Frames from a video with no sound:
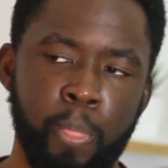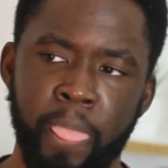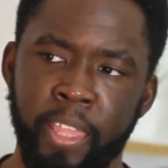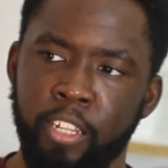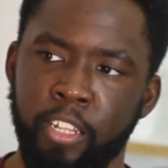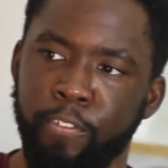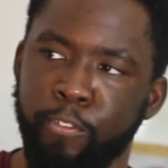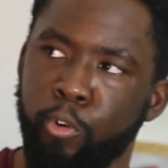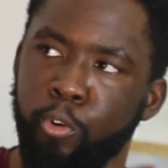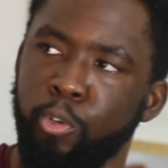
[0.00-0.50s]

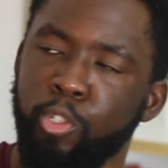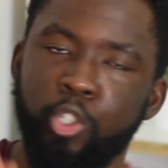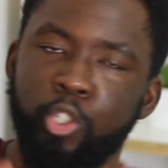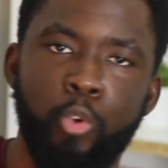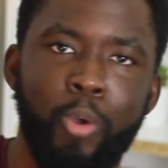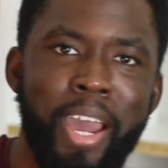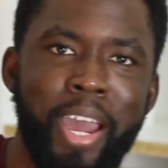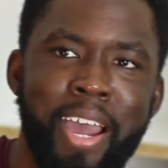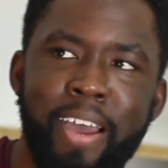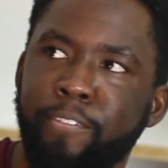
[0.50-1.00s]
Now, of course, you
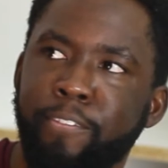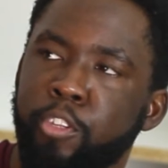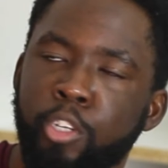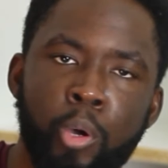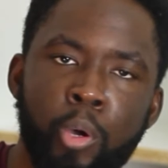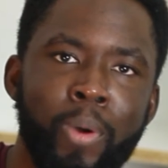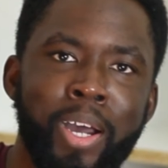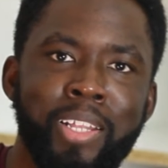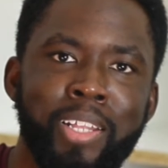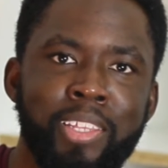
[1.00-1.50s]
have to
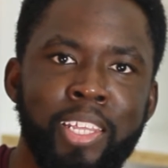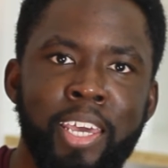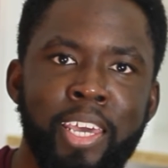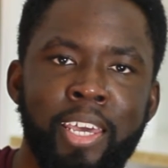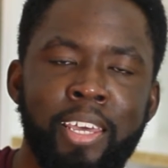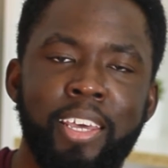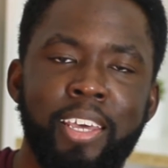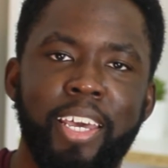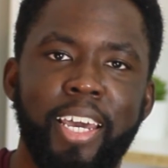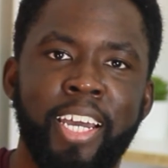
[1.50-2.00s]
go out
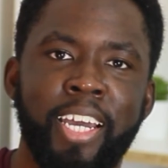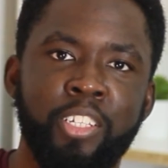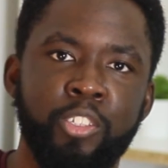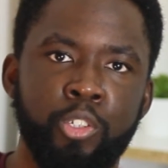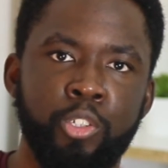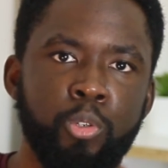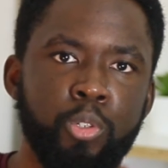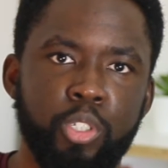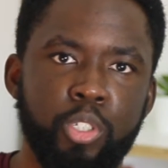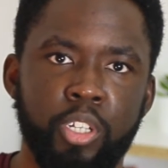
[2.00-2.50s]
there and
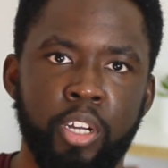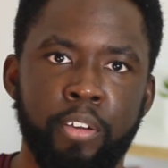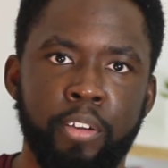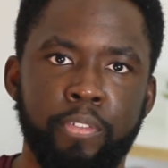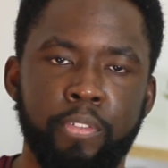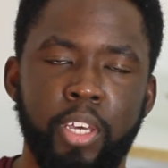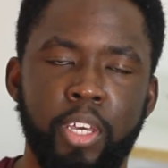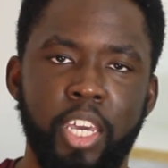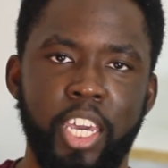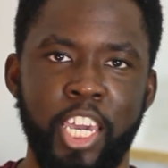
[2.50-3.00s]
do
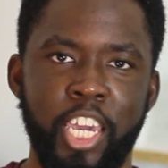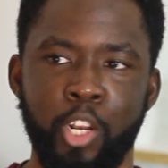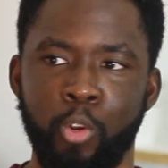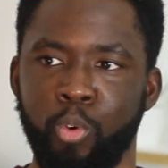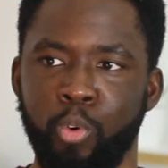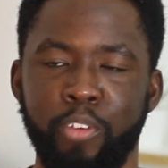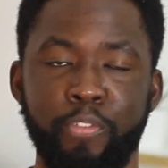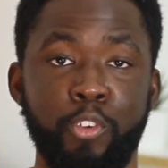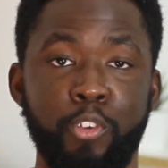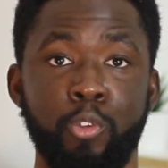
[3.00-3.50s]
stuff in
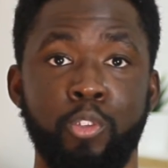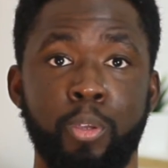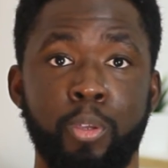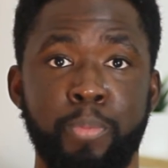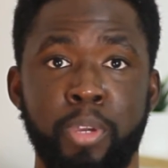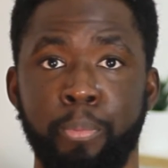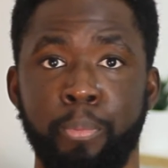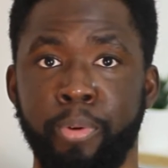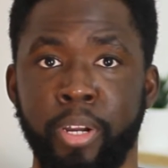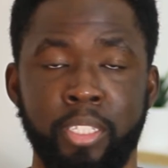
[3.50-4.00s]
order for you to
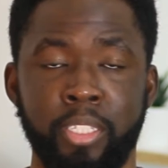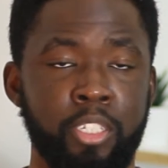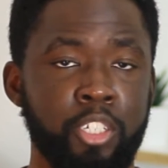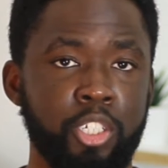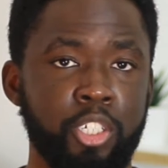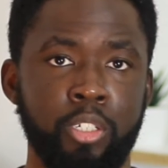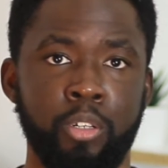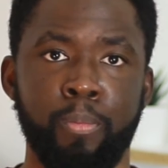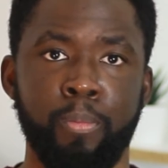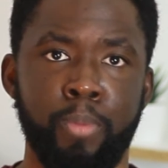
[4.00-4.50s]
be a
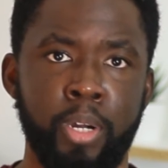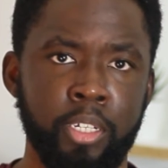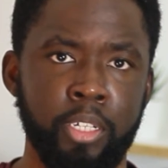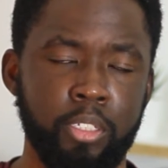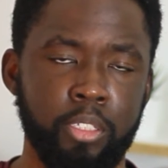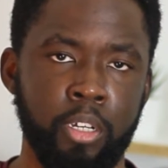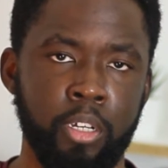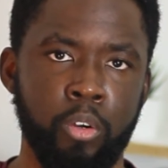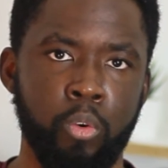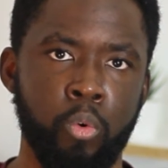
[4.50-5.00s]
practitioner or
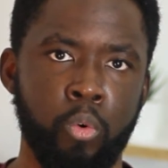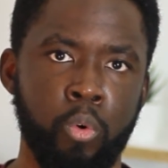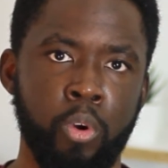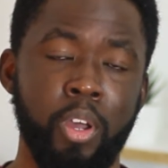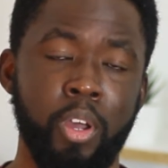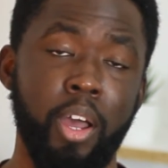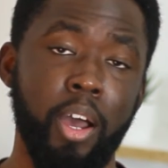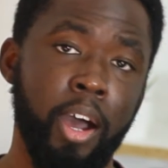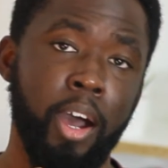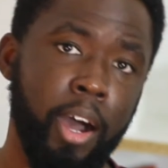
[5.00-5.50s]
master or
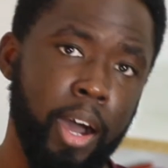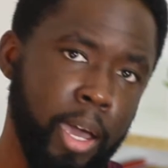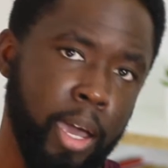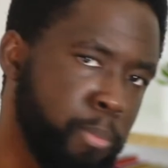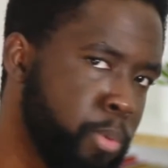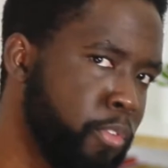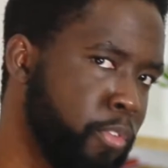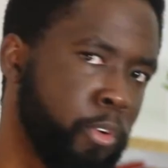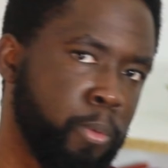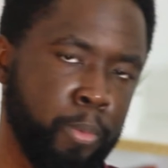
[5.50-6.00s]
a high
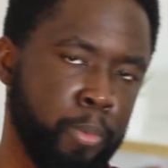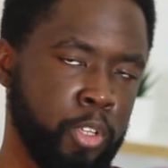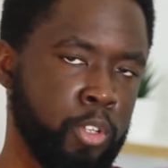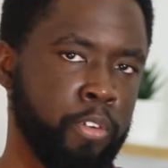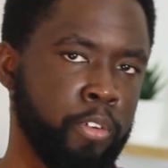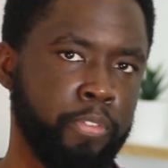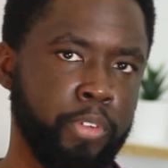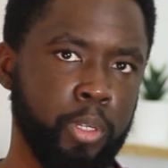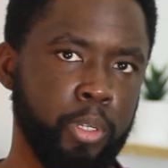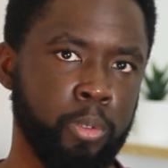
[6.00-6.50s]
performer in your
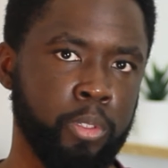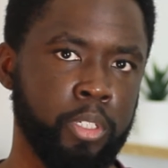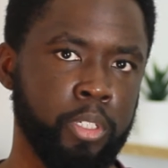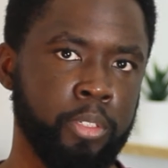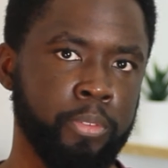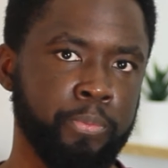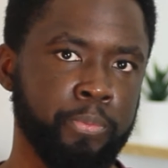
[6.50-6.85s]
field.